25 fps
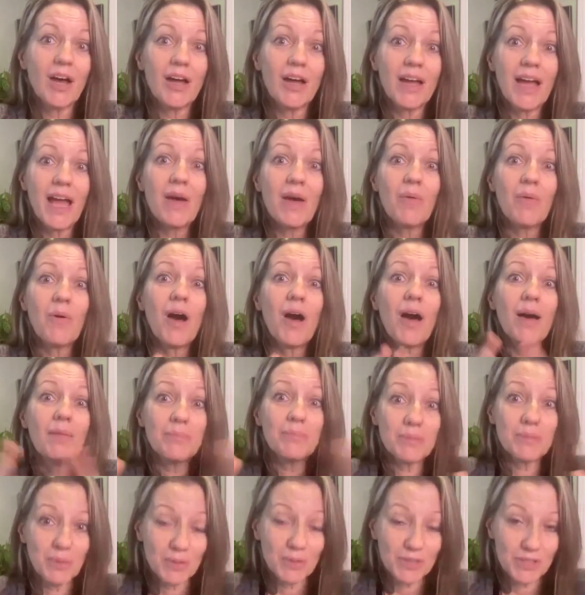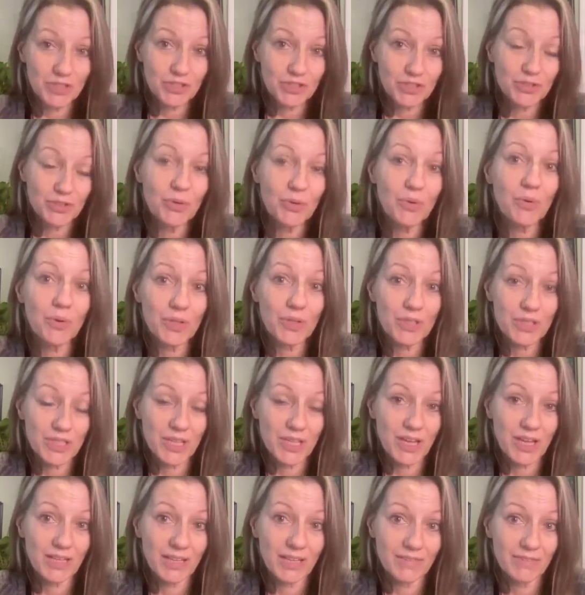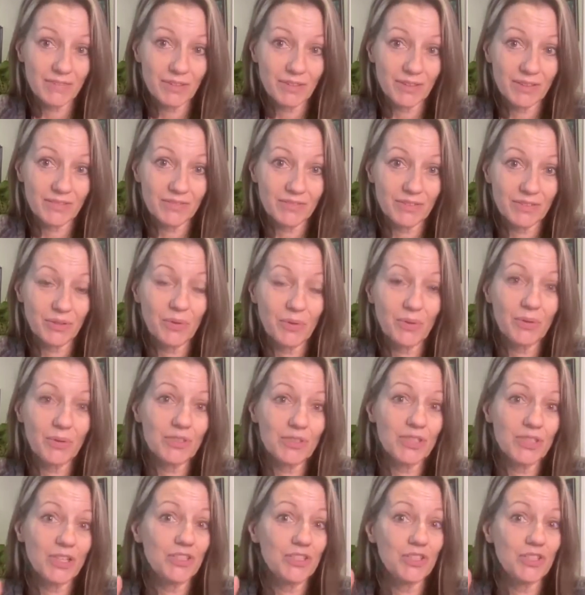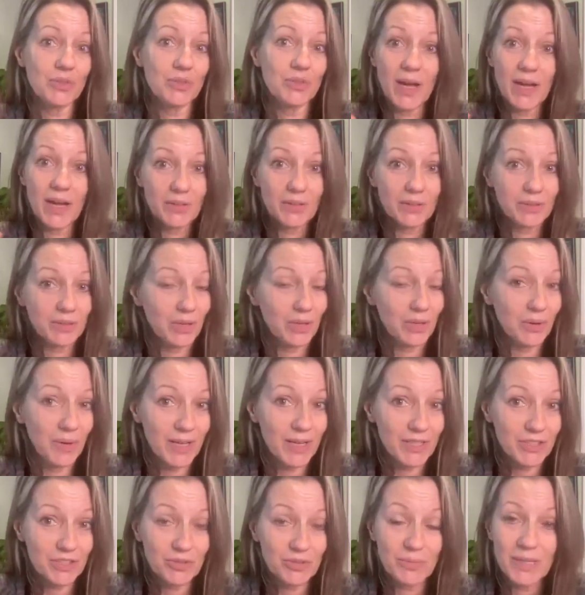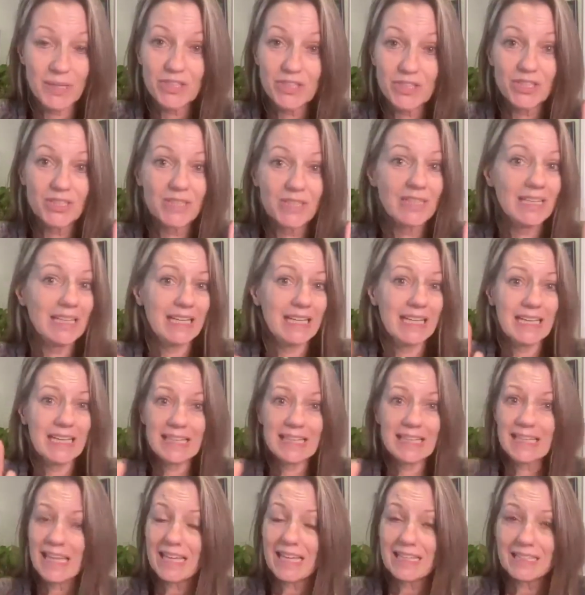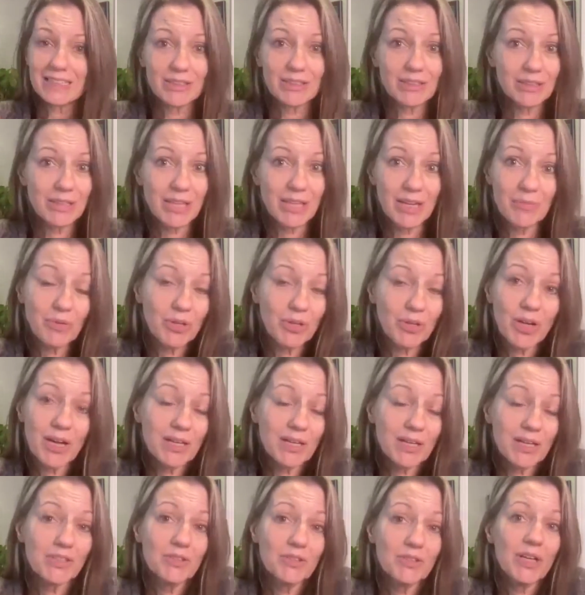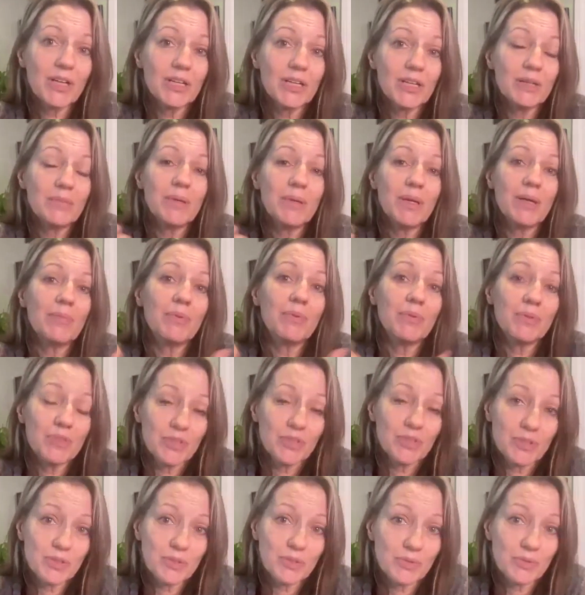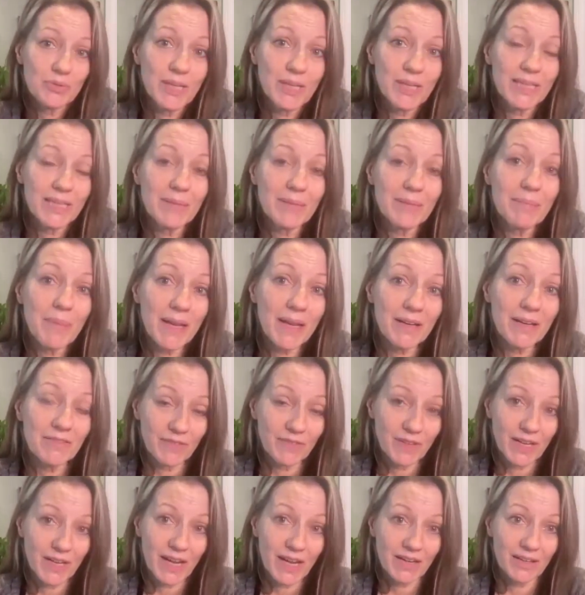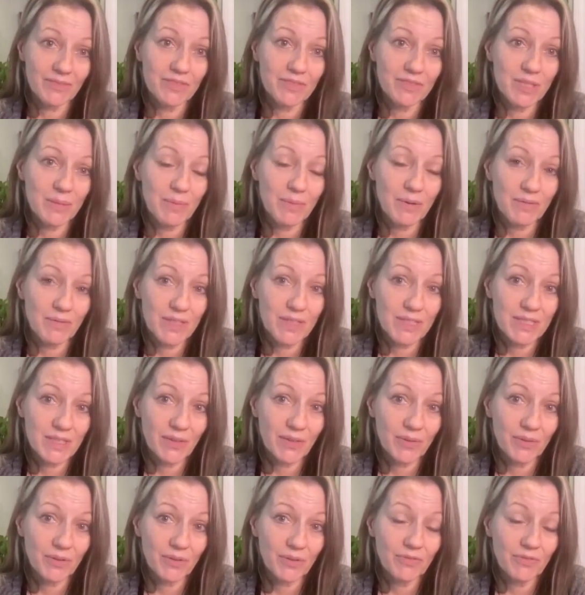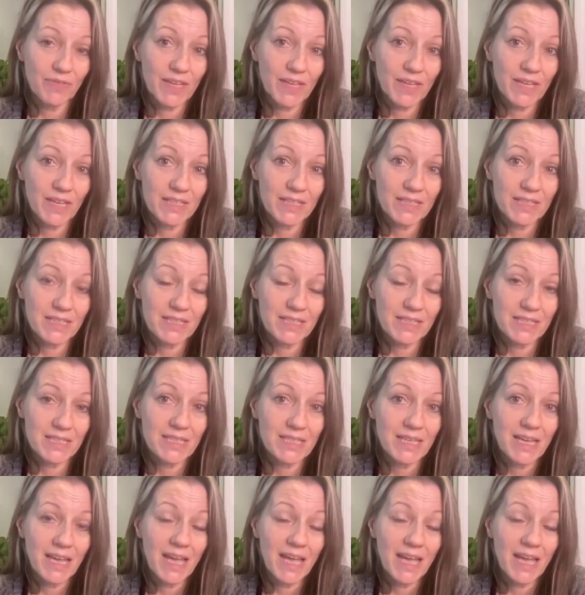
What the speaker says: how optimal is your cortisol level. If your cortisol is too high or low, as you mentioned, then you're not going to be able to get the benefit out of some of these other things. It's